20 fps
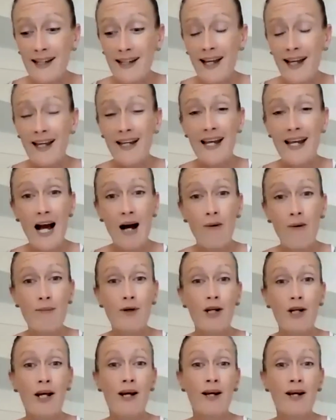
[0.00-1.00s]
and now I'm
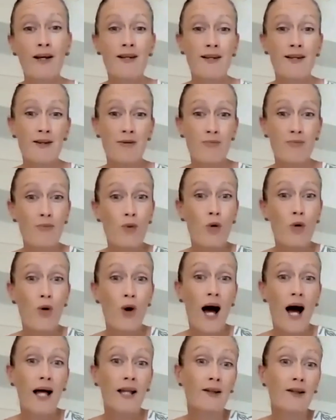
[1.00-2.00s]
gonna
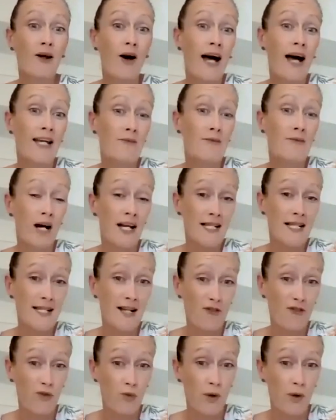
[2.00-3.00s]
more align
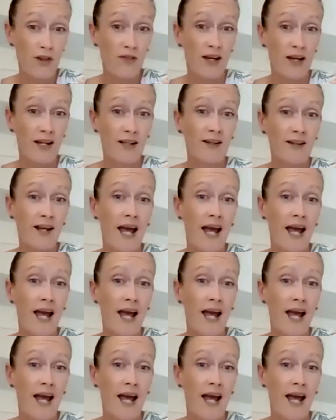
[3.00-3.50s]
myself with it,